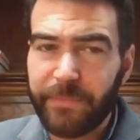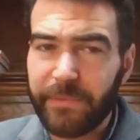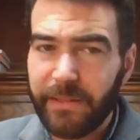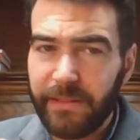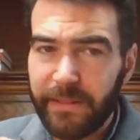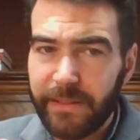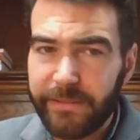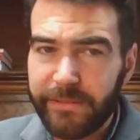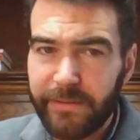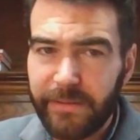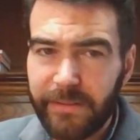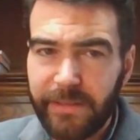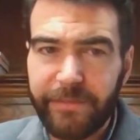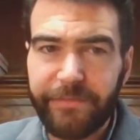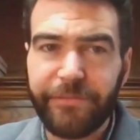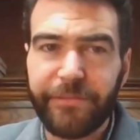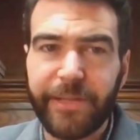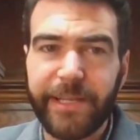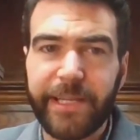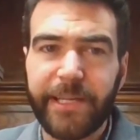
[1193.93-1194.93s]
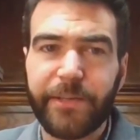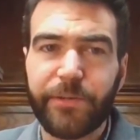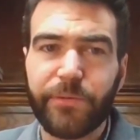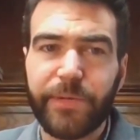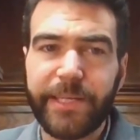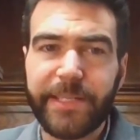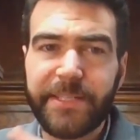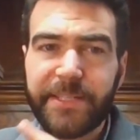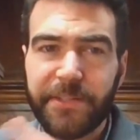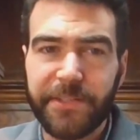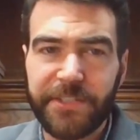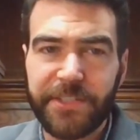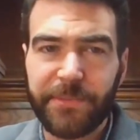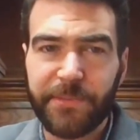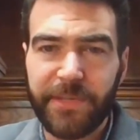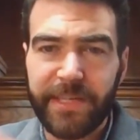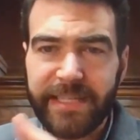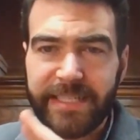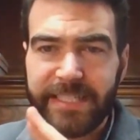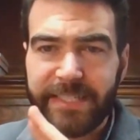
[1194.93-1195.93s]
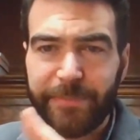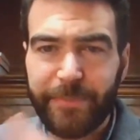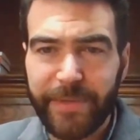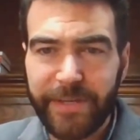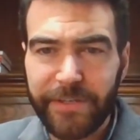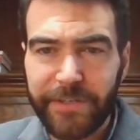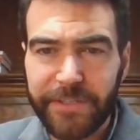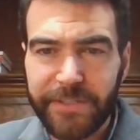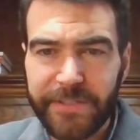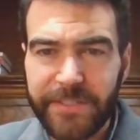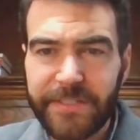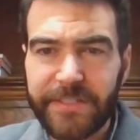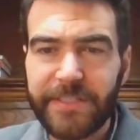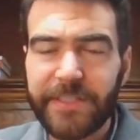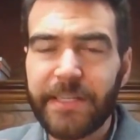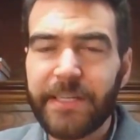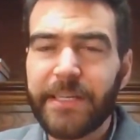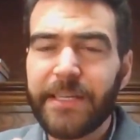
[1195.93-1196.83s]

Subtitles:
delivering a great customer experience.